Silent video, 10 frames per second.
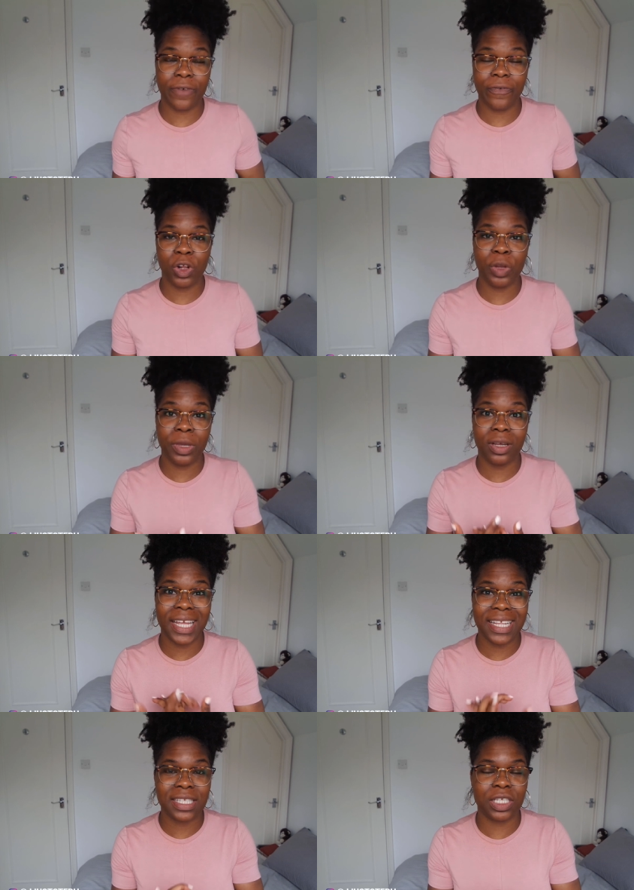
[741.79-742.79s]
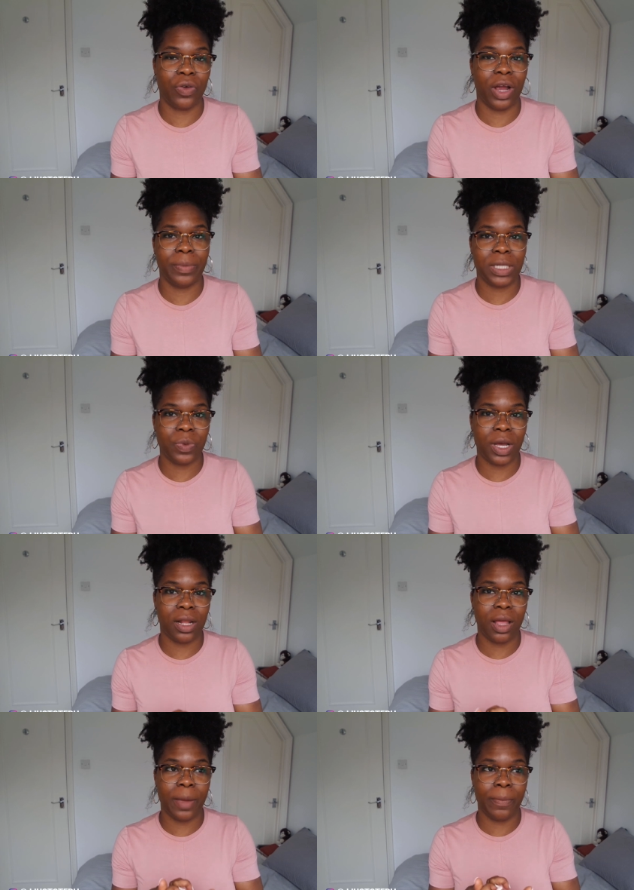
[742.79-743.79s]
and follow me on instagram as
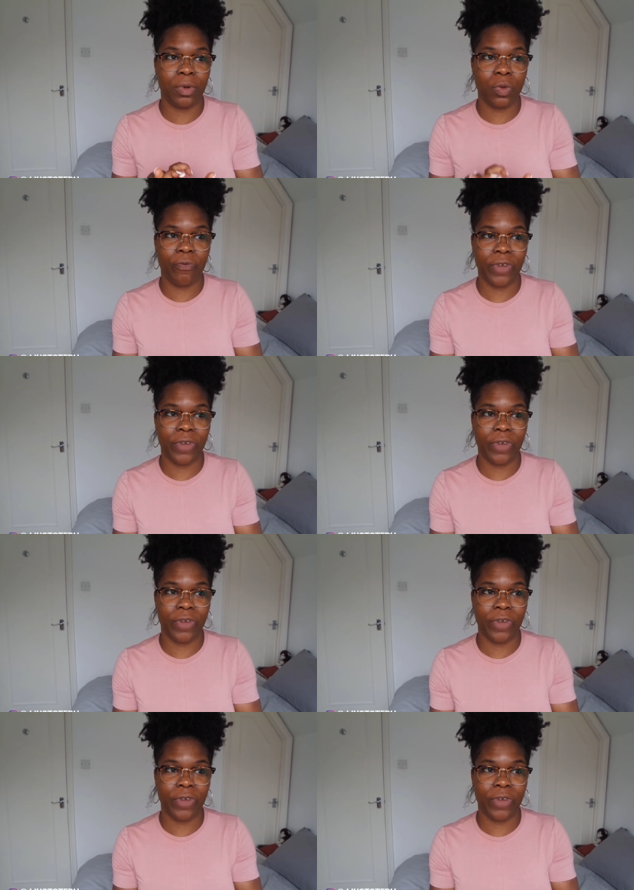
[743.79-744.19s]
well i'm